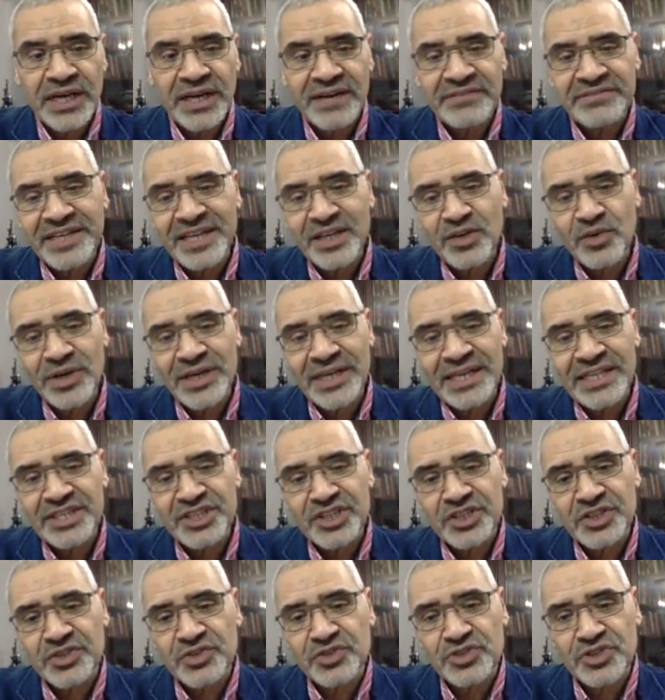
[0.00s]
very quickly
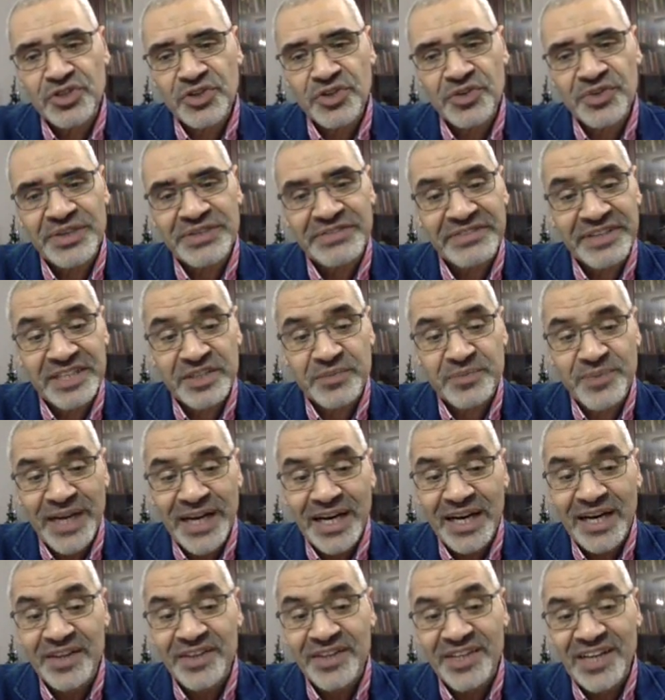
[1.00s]
just to show you the first
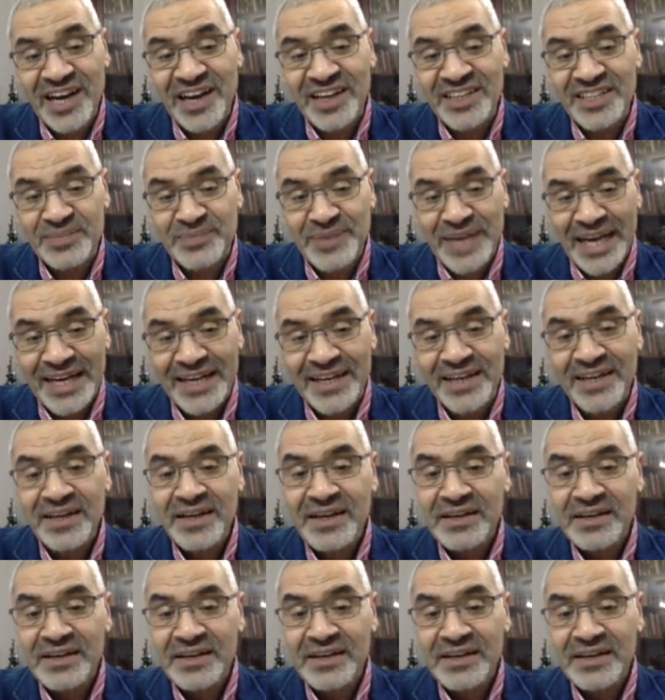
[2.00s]
panel and the last panel.